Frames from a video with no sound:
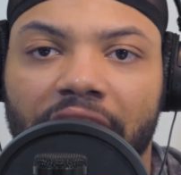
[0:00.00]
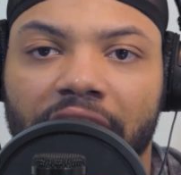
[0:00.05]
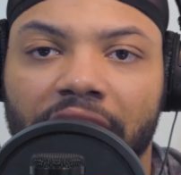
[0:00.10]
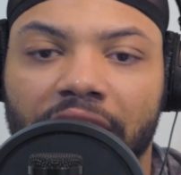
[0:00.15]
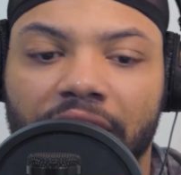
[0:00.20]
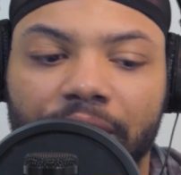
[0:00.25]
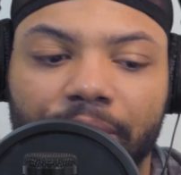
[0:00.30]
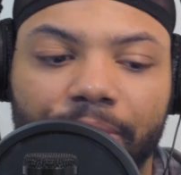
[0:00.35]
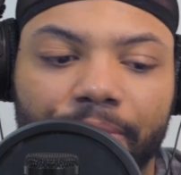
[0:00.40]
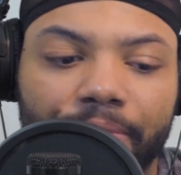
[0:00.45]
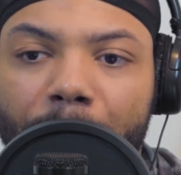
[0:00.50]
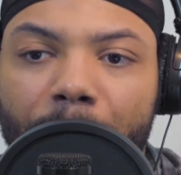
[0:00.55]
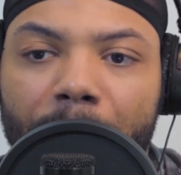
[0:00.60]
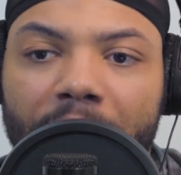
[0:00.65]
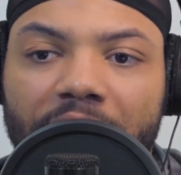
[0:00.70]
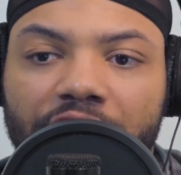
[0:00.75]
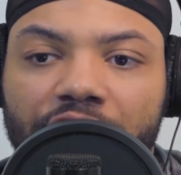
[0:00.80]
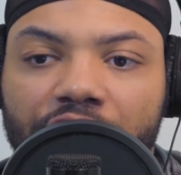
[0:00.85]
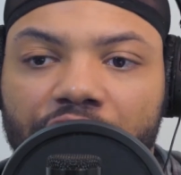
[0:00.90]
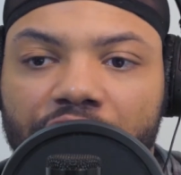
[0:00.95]
of
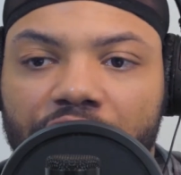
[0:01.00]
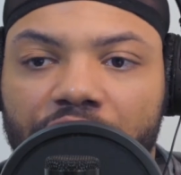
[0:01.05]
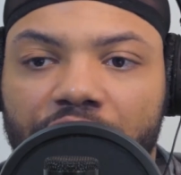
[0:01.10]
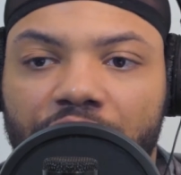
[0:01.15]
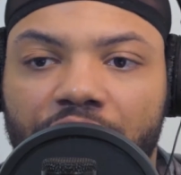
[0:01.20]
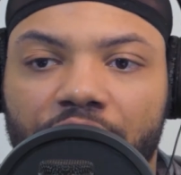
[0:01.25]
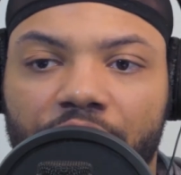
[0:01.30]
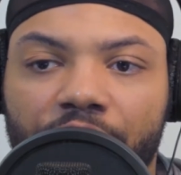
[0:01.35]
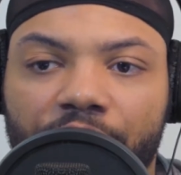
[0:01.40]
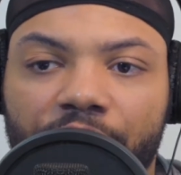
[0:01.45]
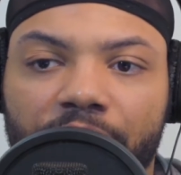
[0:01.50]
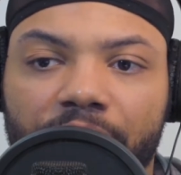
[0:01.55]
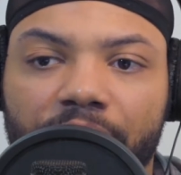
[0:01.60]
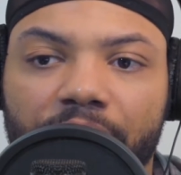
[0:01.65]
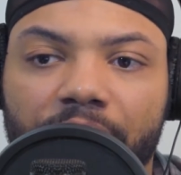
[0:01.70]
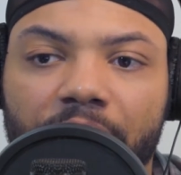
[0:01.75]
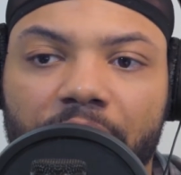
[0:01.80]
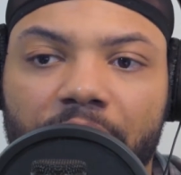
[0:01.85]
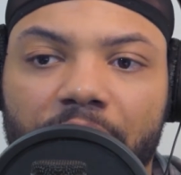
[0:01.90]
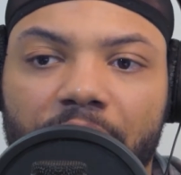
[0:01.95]
messages of
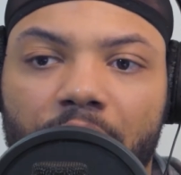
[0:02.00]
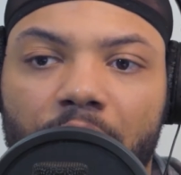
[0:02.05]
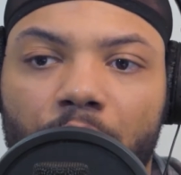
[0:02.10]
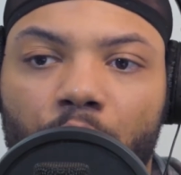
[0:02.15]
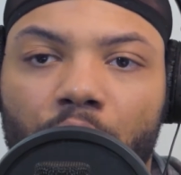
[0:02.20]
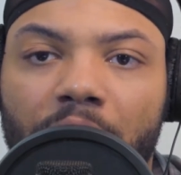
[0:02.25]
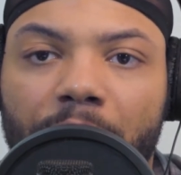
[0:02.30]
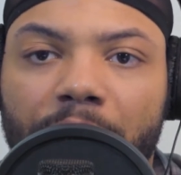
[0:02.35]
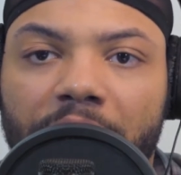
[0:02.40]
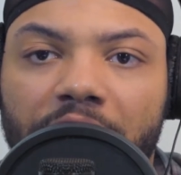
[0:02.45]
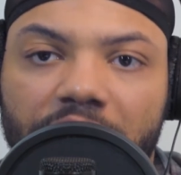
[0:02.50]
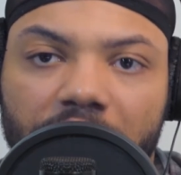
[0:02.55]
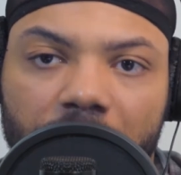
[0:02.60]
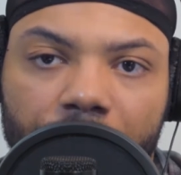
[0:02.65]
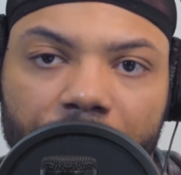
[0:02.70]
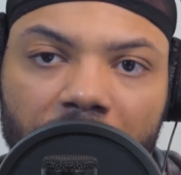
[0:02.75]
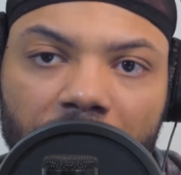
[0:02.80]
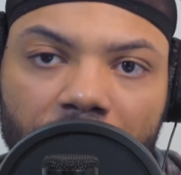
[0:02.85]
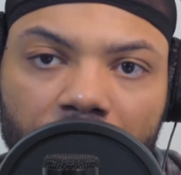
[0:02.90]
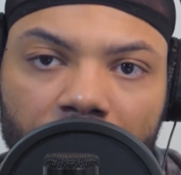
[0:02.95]
what it means to
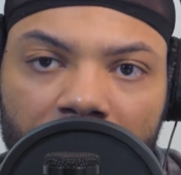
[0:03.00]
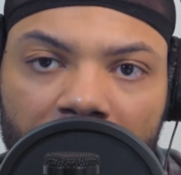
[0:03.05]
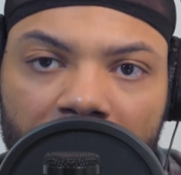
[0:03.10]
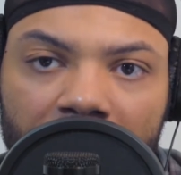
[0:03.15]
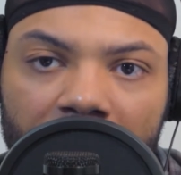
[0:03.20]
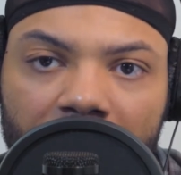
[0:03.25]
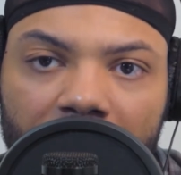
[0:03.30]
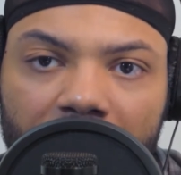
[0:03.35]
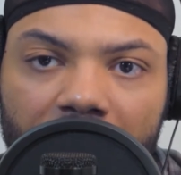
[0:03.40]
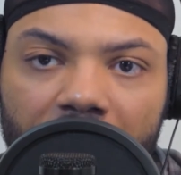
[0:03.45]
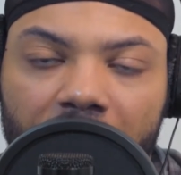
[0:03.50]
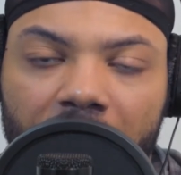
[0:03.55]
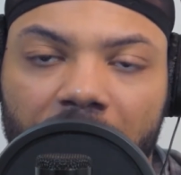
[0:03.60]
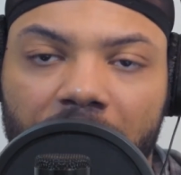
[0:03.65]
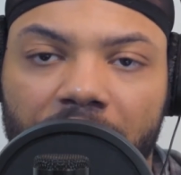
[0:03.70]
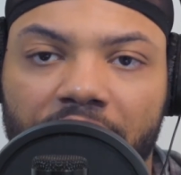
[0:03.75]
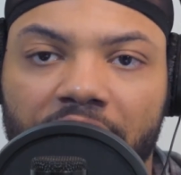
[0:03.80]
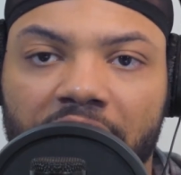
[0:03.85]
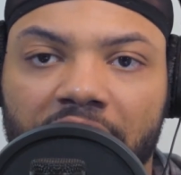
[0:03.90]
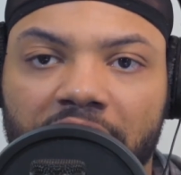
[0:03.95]
be a man
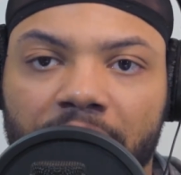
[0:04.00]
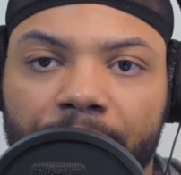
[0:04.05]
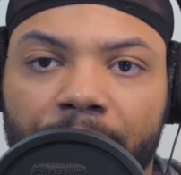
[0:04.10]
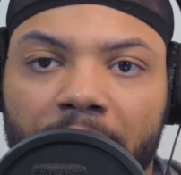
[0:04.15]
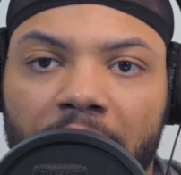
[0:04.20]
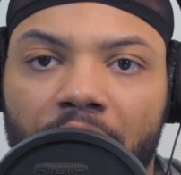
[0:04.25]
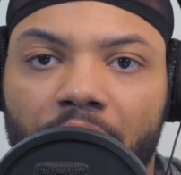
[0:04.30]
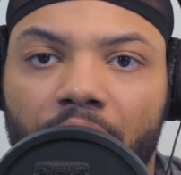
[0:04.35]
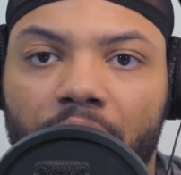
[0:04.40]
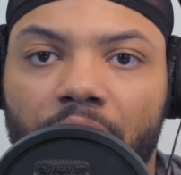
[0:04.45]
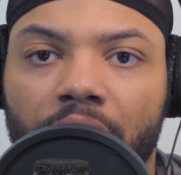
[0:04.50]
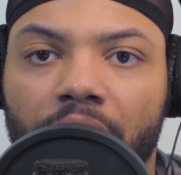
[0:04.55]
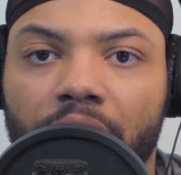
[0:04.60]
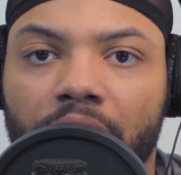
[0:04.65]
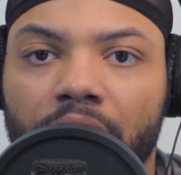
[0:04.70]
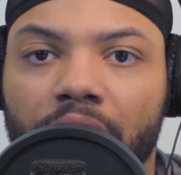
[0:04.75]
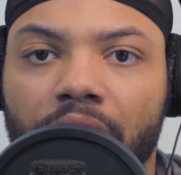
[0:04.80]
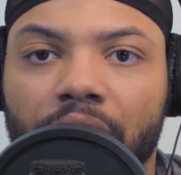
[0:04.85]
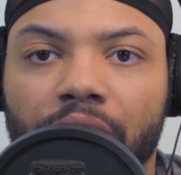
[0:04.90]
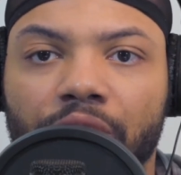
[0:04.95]
and things about
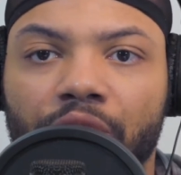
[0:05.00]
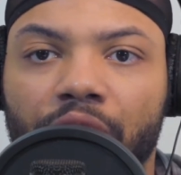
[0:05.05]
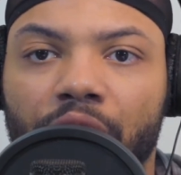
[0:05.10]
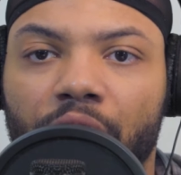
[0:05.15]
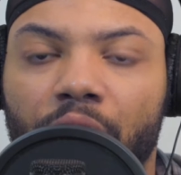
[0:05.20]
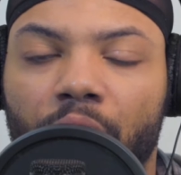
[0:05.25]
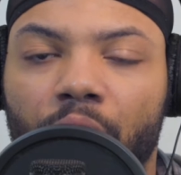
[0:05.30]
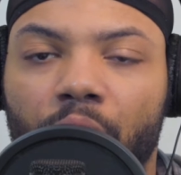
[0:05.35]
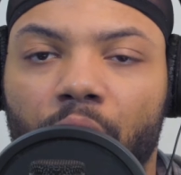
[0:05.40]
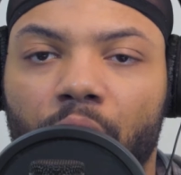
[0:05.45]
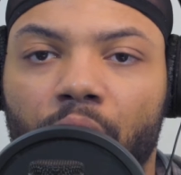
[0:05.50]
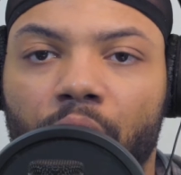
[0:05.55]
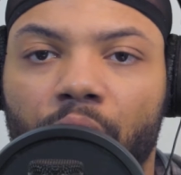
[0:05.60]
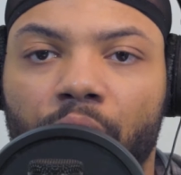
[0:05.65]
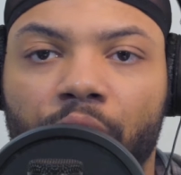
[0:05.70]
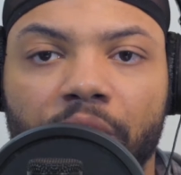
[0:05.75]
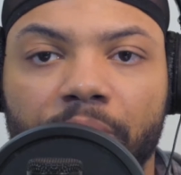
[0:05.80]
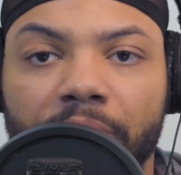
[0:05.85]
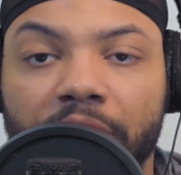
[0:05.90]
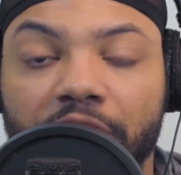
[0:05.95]

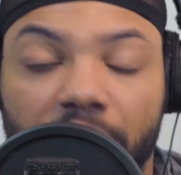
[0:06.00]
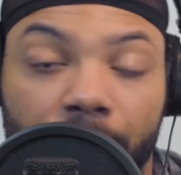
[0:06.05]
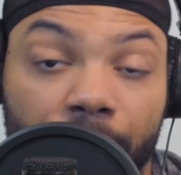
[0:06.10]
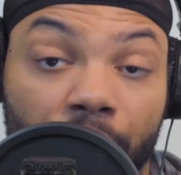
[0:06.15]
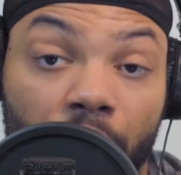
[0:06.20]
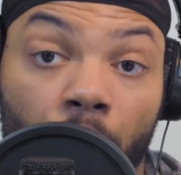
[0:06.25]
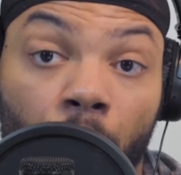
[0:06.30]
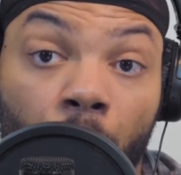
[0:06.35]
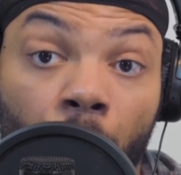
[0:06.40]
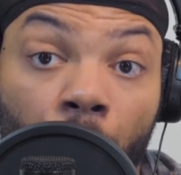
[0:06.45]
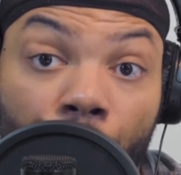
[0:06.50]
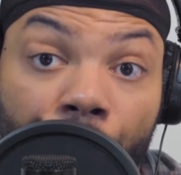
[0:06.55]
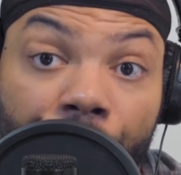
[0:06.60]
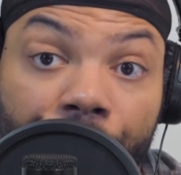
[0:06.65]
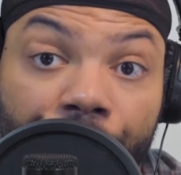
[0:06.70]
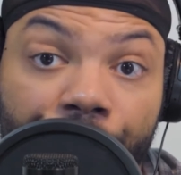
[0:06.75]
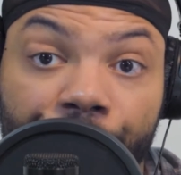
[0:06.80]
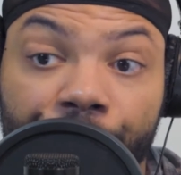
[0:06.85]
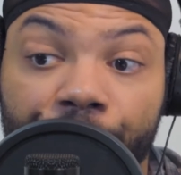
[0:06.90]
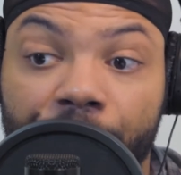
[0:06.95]
what it means to be a
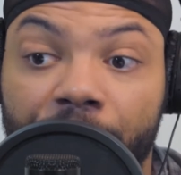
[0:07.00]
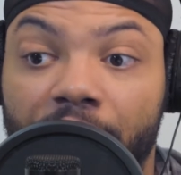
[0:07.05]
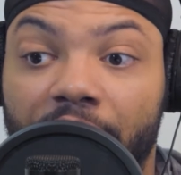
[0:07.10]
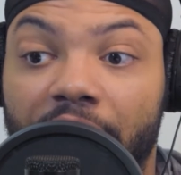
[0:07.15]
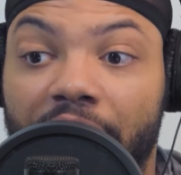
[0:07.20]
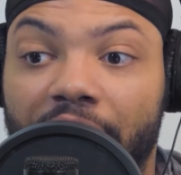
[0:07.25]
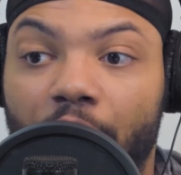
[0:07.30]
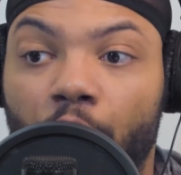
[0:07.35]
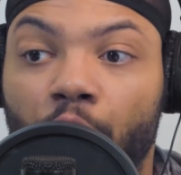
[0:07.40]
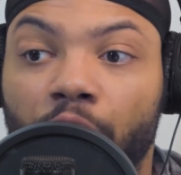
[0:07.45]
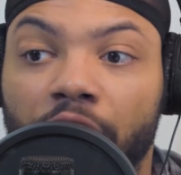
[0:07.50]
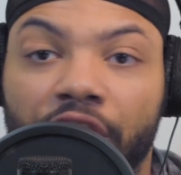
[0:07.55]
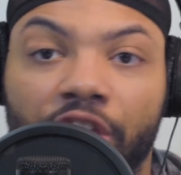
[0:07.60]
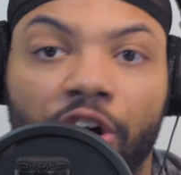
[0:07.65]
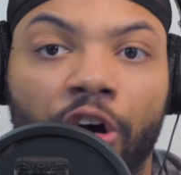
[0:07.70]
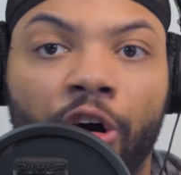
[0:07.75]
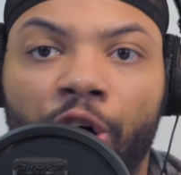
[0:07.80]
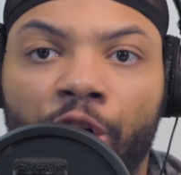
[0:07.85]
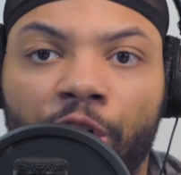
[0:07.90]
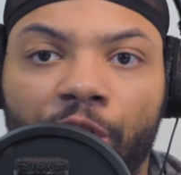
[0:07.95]
warrior, and like only the
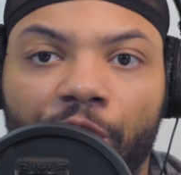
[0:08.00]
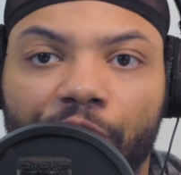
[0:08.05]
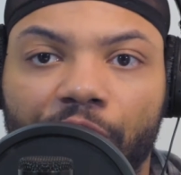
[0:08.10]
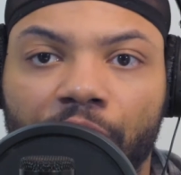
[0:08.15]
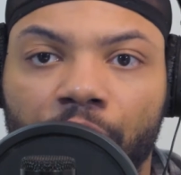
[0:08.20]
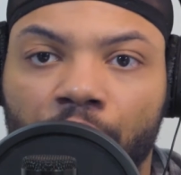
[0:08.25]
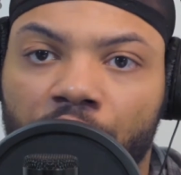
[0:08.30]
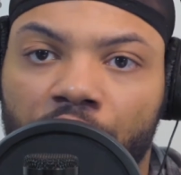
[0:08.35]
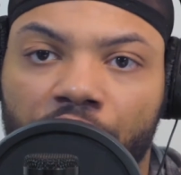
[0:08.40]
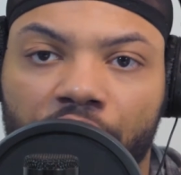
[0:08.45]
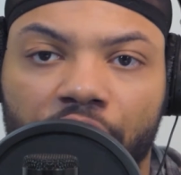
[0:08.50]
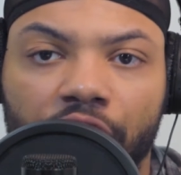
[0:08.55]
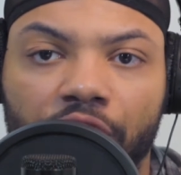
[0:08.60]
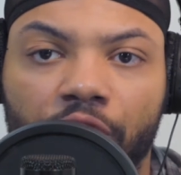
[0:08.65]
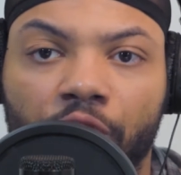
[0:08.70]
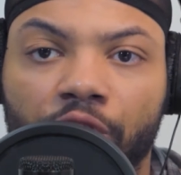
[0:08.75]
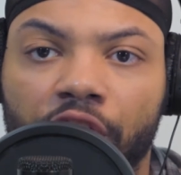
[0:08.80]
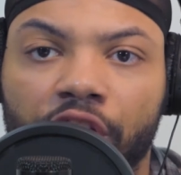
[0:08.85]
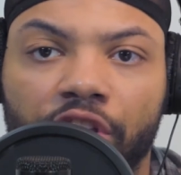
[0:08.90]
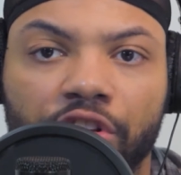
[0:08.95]
hard,
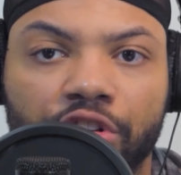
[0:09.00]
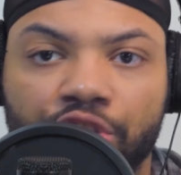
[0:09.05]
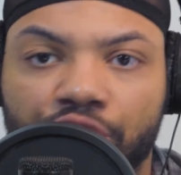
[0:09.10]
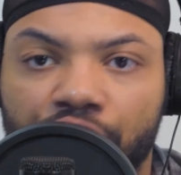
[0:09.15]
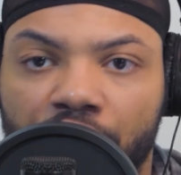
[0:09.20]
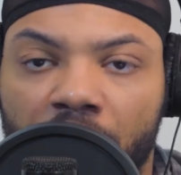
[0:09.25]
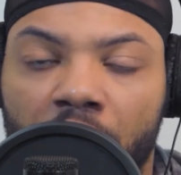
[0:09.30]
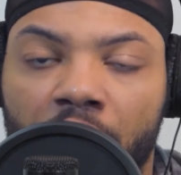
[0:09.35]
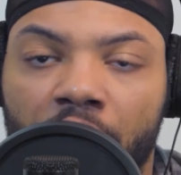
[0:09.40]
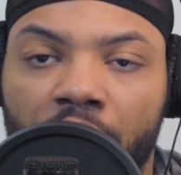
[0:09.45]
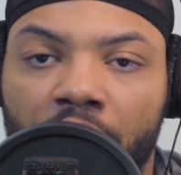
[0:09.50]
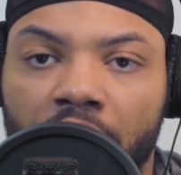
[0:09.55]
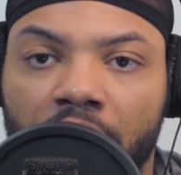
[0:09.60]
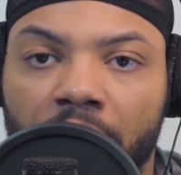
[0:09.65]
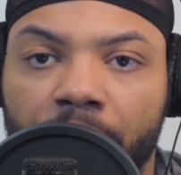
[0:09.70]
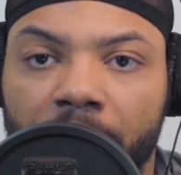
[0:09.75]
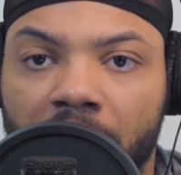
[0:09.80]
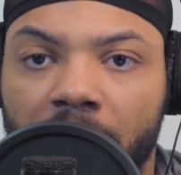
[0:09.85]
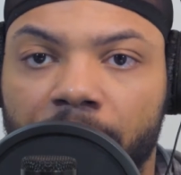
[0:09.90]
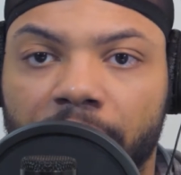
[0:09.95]
only the strong
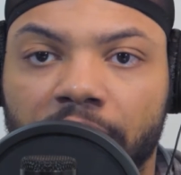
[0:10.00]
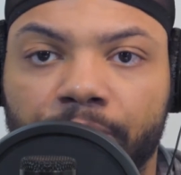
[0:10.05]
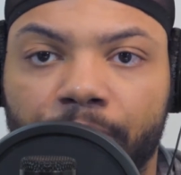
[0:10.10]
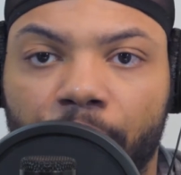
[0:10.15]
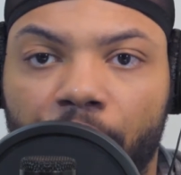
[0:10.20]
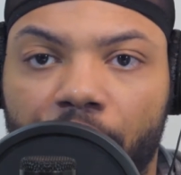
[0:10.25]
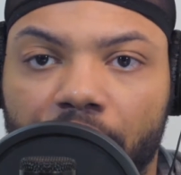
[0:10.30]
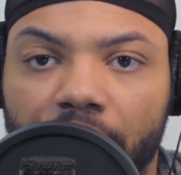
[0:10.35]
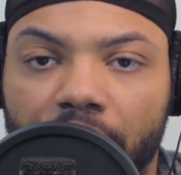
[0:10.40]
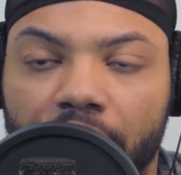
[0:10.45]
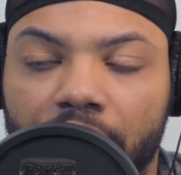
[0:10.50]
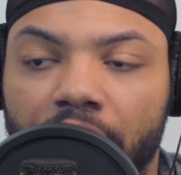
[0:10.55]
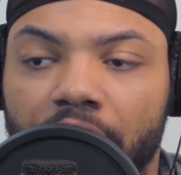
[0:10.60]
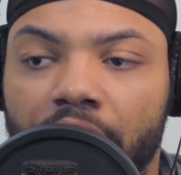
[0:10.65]
can become a Spartan.